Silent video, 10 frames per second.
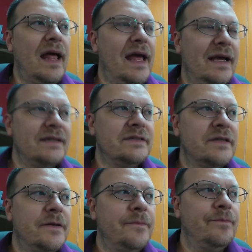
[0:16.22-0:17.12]
And
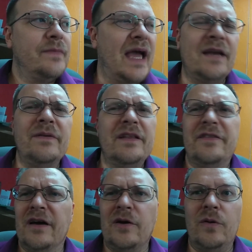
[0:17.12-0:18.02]
I hadn't really
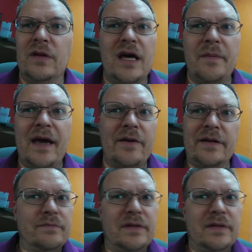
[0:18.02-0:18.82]
thought a whole lot about it.